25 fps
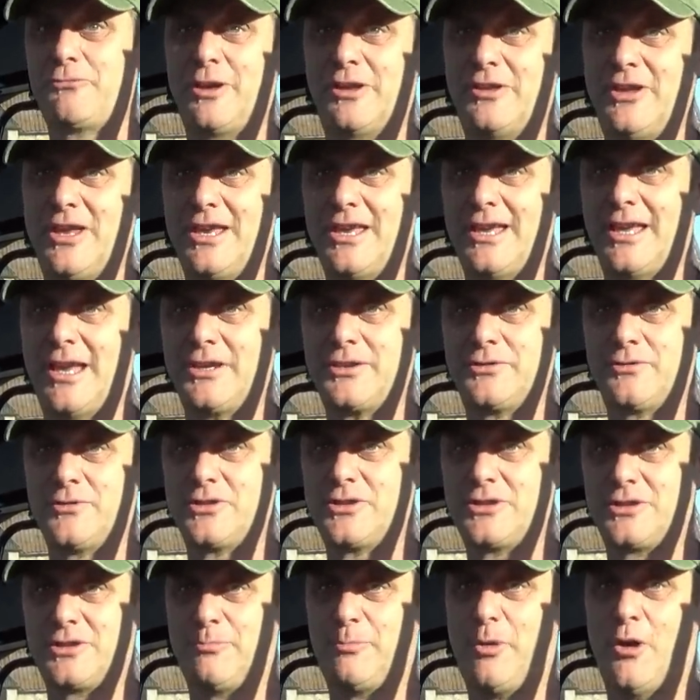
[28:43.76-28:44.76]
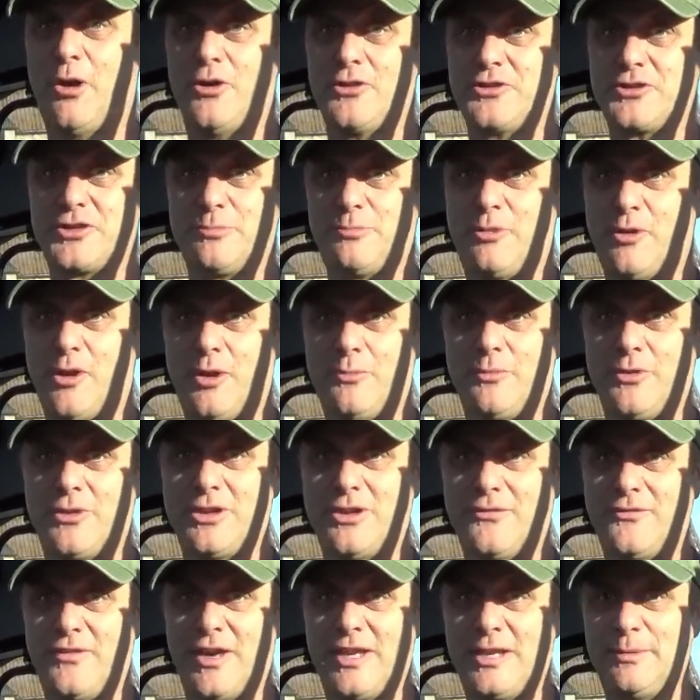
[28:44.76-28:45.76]
How quick they can get to us, the parts, the parts
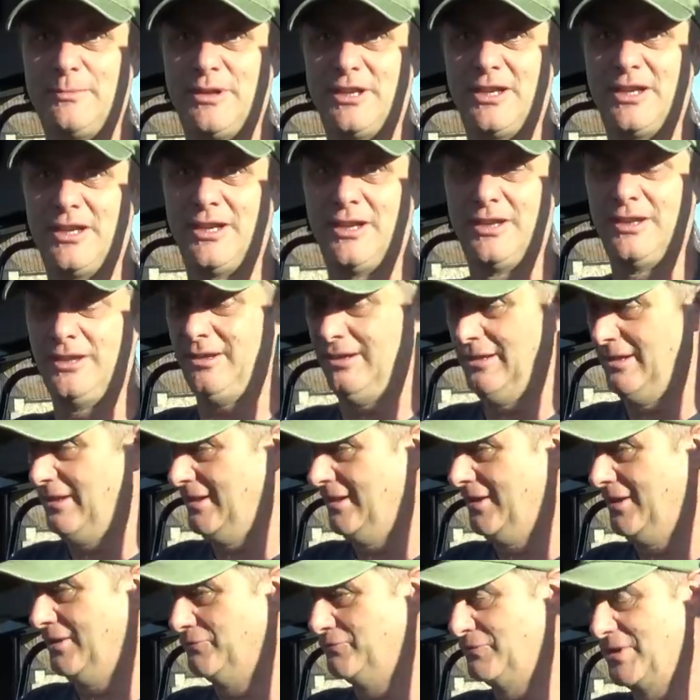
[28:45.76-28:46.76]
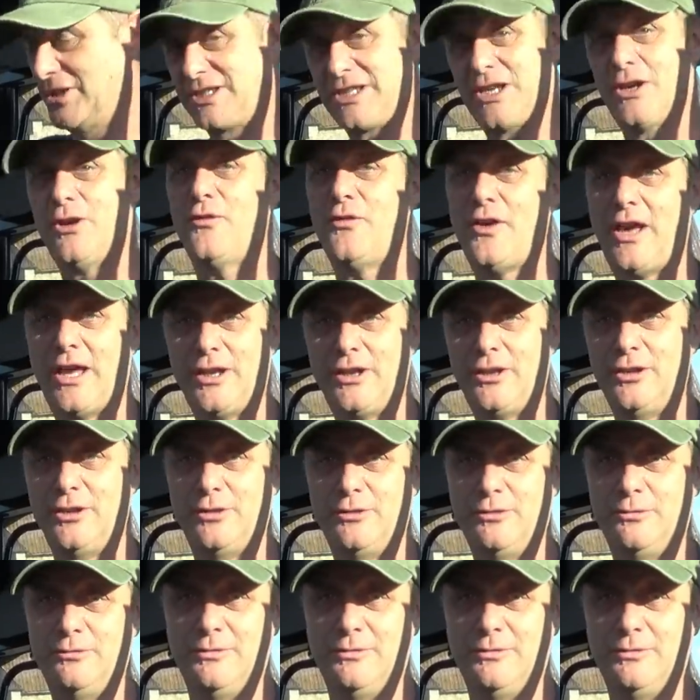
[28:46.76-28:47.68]
exactly availability, resale value.